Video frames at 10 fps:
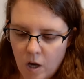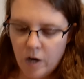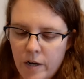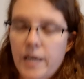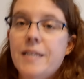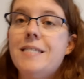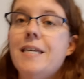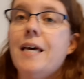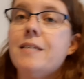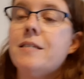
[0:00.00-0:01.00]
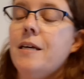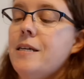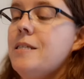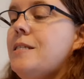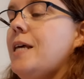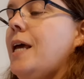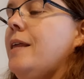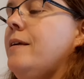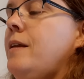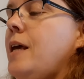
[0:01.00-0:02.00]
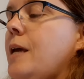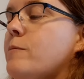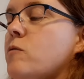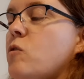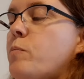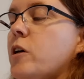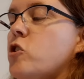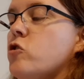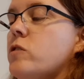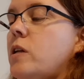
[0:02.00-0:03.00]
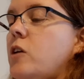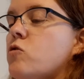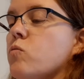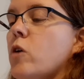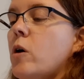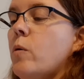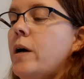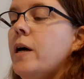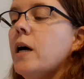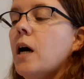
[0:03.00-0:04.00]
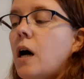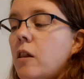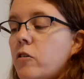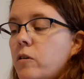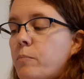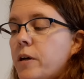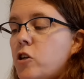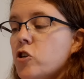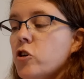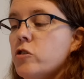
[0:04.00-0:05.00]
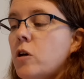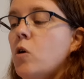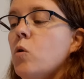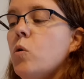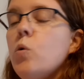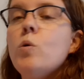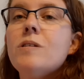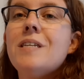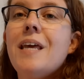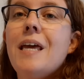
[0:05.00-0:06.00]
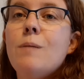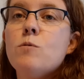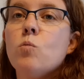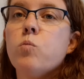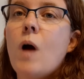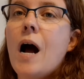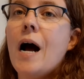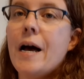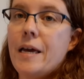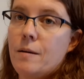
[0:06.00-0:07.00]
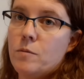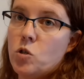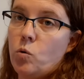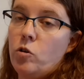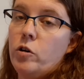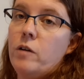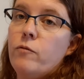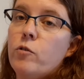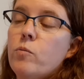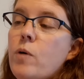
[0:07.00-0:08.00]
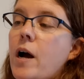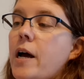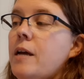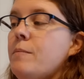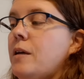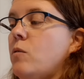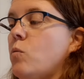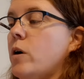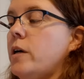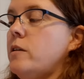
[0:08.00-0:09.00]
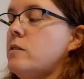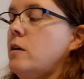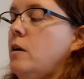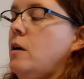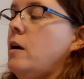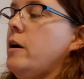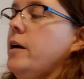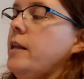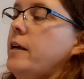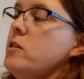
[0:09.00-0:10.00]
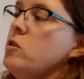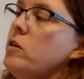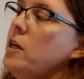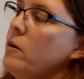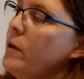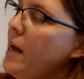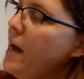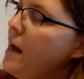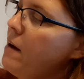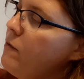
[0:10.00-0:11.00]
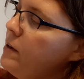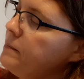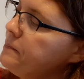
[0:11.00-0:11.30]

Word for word: All right, it says, say the names of the pictures in each row. Color the pictures whose names rhyme. So we're looking for rhyming ones. All right, let's look here. We have